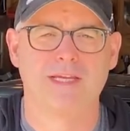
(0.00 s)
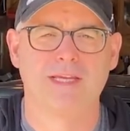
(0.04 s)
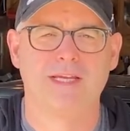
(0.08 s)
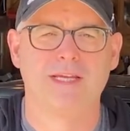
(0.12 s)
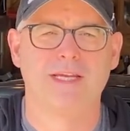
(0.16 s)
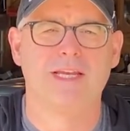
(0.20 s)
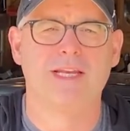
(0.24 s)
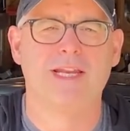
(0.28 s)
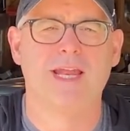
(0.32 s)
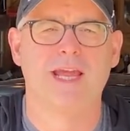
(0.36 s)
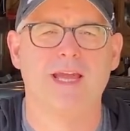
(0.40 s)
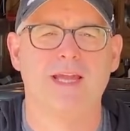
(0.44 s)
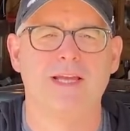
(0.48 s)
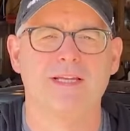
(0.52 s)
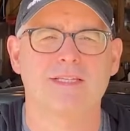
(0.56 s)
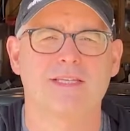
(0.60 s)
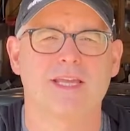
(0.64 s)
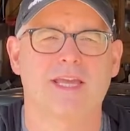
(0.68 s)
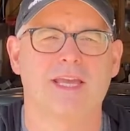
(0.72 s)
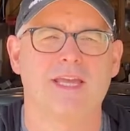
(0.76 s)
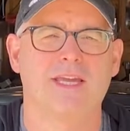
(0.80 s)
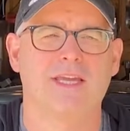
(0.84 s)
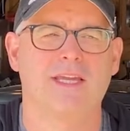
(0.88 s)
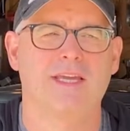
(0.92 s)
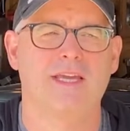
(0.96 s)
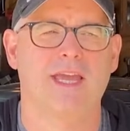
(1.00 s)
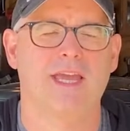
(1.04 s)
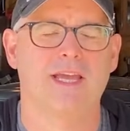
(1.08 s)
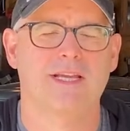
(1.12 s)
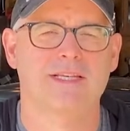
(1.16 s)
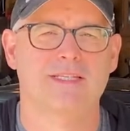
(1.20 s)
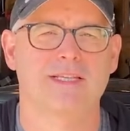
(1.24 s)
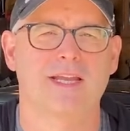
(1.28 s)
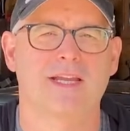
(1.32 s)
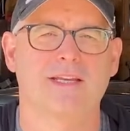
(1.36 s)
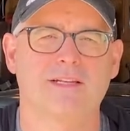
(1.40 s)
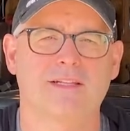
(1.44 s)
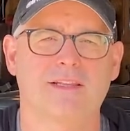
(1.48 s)
It has a
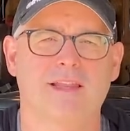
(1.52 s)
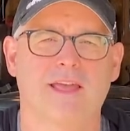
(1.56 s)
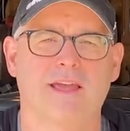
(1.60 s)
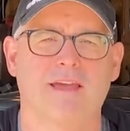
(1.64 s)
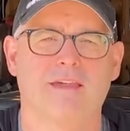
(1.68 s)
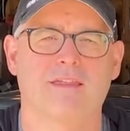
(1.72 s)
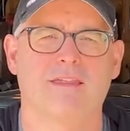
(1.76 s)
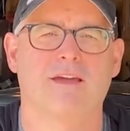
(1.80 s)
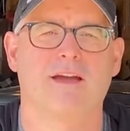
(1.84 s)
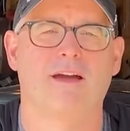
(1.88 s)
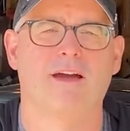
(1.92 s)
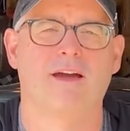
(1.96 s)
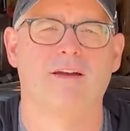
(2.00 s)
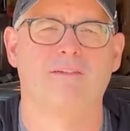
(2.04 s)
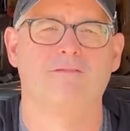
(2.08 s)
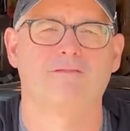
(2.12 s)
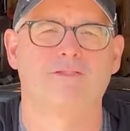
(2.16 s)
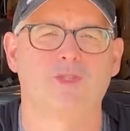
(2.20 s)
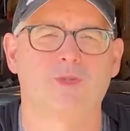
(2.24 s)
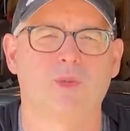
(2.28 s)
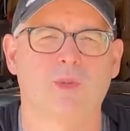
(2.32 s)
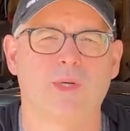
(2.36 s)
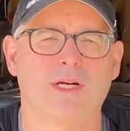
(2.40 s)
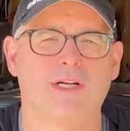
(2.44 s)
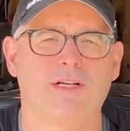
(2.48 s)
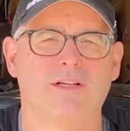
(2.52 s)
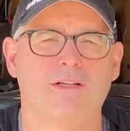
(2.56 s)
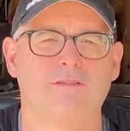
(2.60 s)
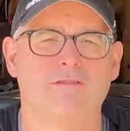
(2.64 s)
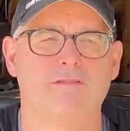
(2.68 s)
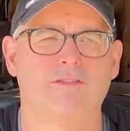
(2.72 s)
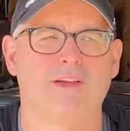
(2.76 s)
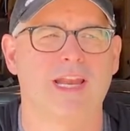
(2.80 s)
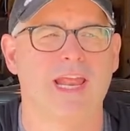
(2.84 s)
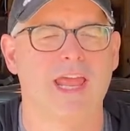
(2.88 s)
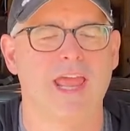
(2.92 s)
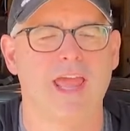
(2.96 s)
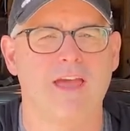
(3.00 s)
extended length of
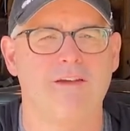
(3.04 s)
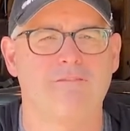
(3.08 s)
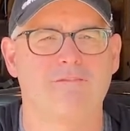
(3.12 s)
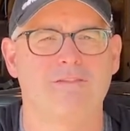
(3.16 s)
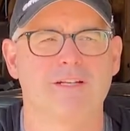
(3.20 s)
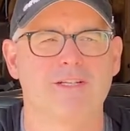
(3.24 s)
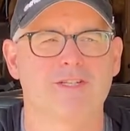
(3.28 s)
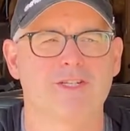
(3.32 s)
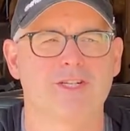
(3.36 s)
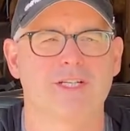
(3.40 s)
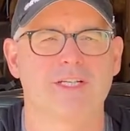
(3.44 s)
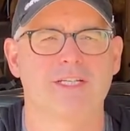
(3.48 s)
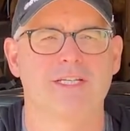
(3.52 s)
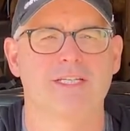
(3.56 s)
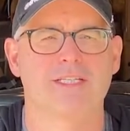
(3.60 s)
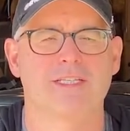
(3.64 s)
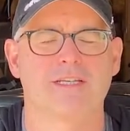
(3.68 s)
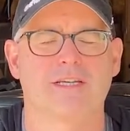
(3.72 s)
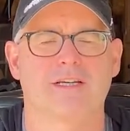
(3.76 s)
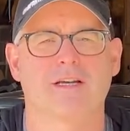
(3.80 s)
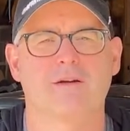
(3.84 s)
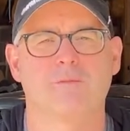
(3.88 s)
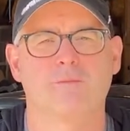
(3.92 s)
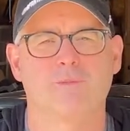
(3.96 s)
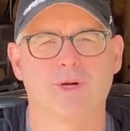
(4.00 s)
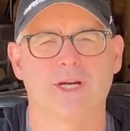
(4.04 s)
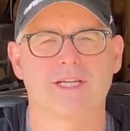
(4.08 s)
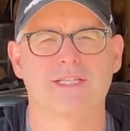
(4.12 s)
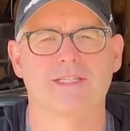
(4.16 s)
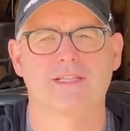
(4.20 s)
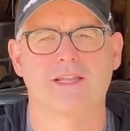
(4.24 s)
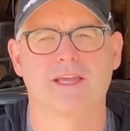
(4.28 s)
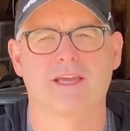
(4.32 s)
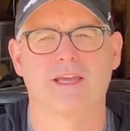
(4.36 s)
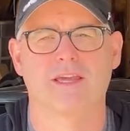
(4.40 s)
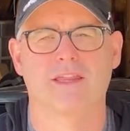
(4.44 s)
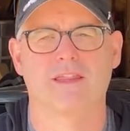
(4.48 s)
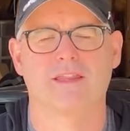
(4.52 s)
12.5 inches, a compressed
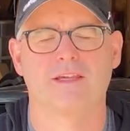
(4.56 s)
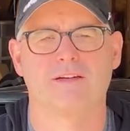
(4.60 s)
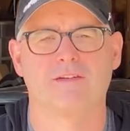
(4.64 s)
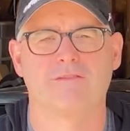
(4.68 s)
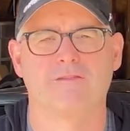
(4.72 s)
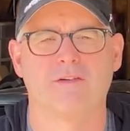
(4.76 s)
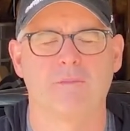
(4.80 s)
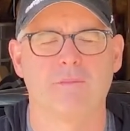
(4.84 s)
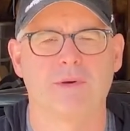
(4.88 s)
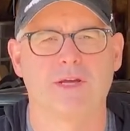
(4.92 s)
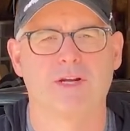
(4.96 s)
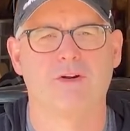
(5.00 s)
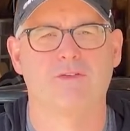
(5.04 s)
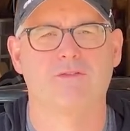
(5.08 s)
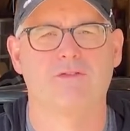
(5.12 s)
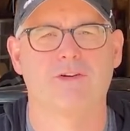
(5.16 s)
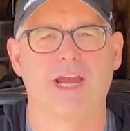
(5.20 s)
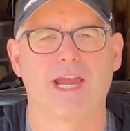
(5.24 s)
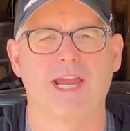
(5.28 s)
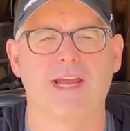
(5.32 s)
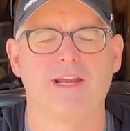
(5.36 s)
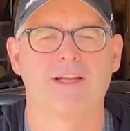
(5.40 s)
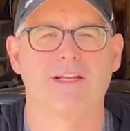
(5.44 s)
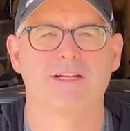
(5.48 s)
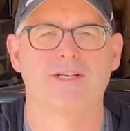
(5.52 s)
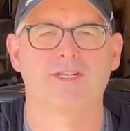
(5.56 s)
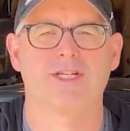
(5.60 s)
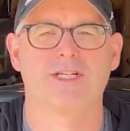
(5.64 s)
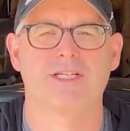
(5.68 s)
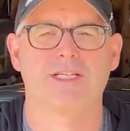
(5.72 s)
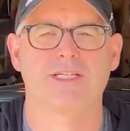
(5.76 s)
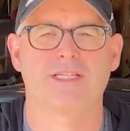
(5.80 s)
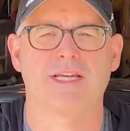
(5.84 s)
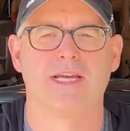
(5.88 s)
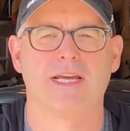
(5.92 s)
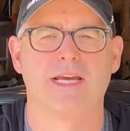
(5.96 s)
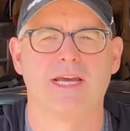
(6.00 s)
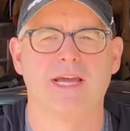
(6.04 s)
length of a bit over 8
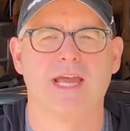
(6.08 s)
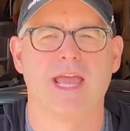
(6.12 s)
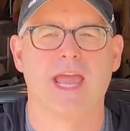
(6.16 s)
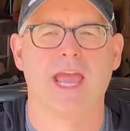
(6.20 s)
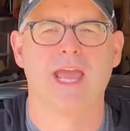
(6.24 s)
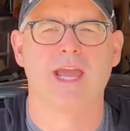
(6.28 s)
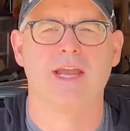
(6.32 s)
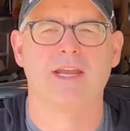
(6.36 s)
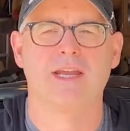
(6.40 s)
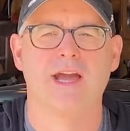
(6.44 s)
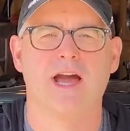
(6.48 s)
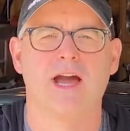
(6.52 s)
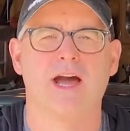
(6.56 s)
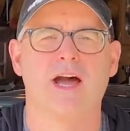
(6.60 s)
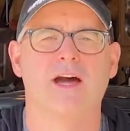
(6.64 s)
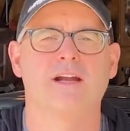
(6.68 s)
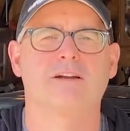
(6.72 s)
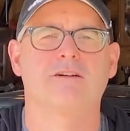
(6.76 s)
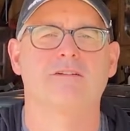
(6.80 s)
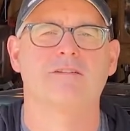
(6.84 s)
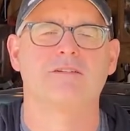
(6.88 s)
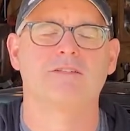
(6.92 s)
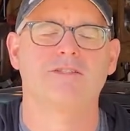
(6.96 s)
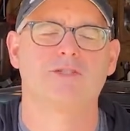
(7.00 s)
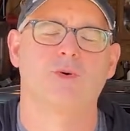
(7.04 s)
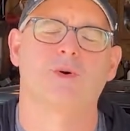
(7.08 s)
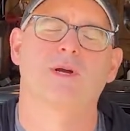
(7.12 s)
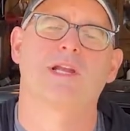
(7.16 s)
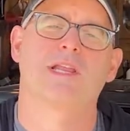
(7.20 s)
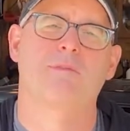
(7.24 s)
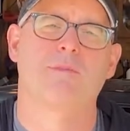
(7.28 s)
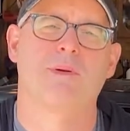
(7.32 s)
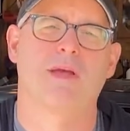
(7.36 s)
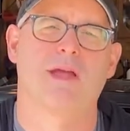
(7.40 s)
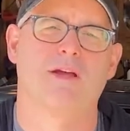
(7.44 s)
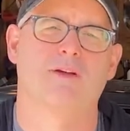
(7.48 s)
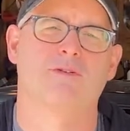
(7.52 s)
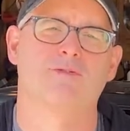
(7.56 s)
inches, and 120
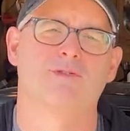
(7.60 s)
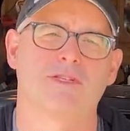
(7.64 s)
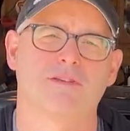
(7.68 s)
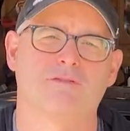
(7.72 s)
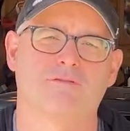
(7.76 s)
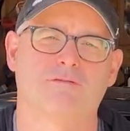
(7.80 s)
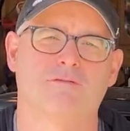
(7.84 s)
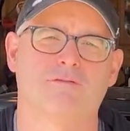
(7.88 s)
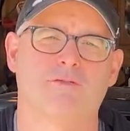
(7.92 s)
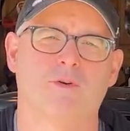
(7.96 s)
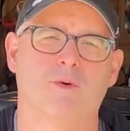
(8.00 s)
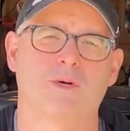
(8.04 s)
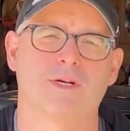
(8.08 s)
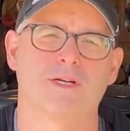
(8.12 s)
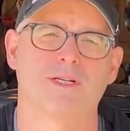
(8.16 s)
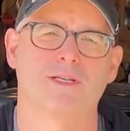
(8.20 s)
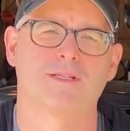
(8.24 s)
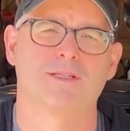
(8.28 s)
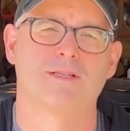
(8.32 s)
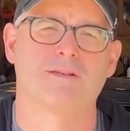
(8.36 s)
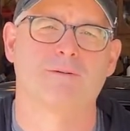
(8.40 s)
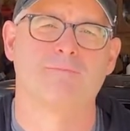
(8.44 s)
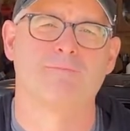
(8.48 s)
pounds of force.